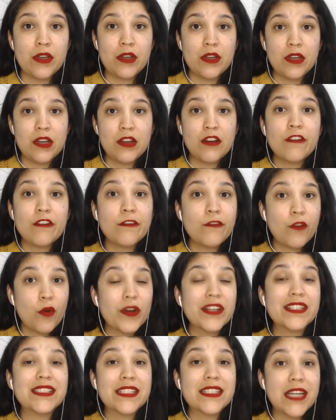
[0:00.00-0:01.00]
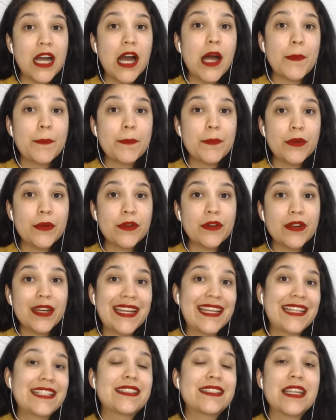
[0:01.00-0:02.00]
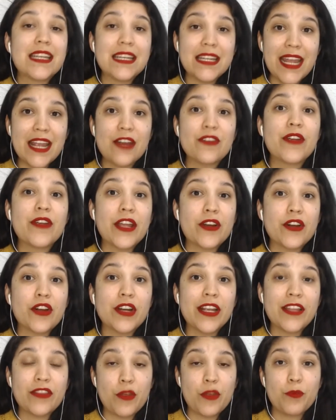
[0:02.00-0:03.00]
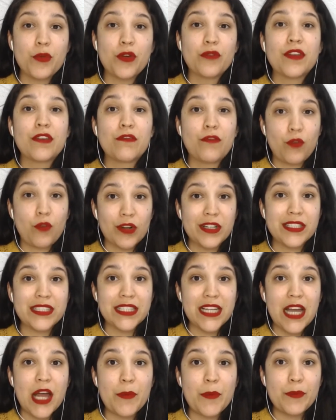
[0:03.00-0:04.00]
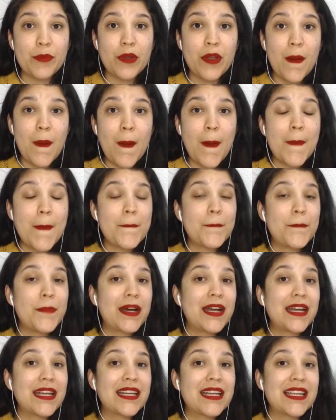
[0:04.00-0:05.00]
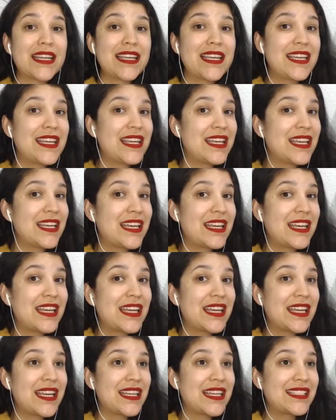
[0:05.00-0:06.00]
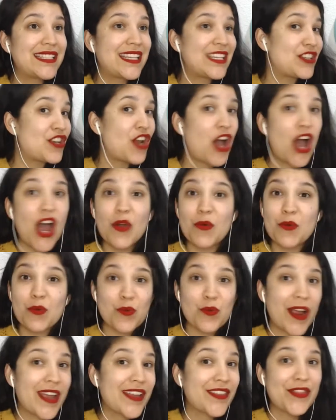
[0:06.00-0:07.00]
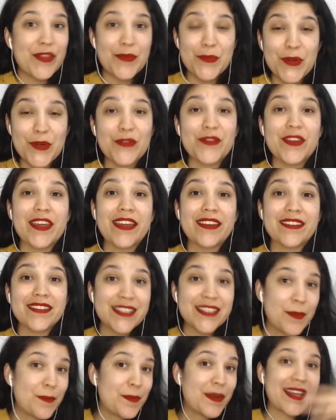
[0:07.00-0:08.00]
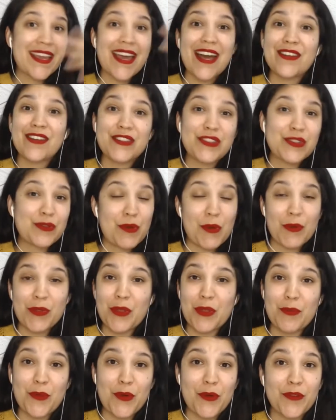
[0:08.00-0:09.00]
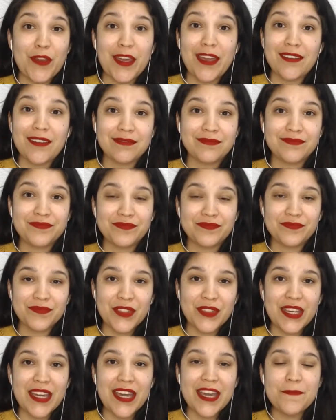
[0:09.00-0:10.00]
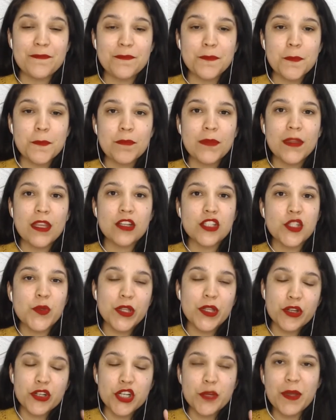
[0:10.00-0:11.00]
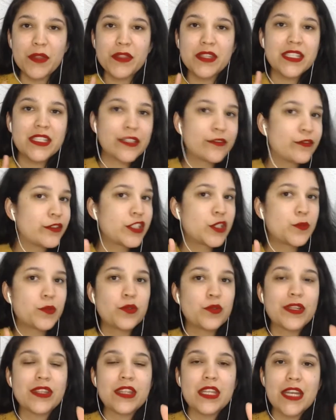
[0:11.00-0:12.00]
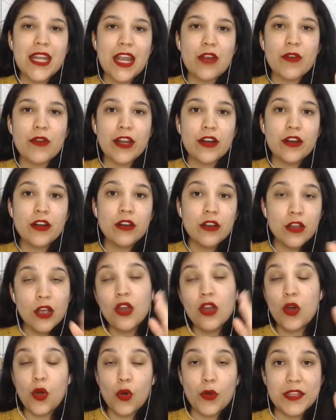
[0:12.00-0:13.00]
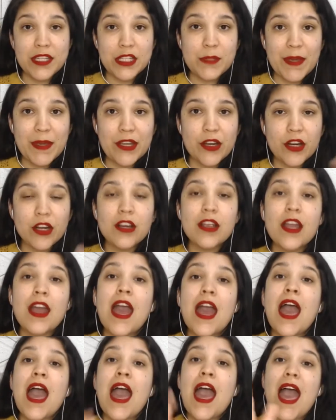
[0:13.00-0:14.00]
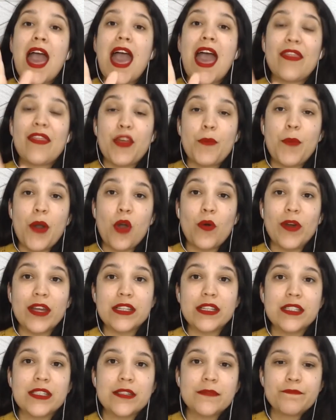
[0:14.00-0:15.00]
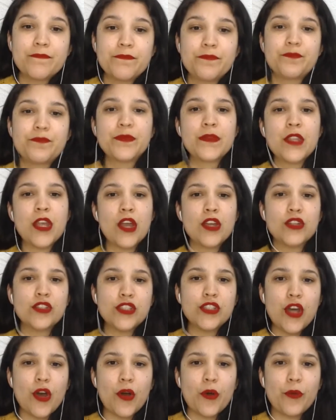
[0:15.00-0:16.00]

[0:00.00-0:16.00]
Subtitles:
Forrest Gump is the narrator in the movie Forrest Gump, but he did not write the movie. Somebody else wrote the movie. Okay? So we learned about the difference between the narrator, or the speaker, and the poet. So,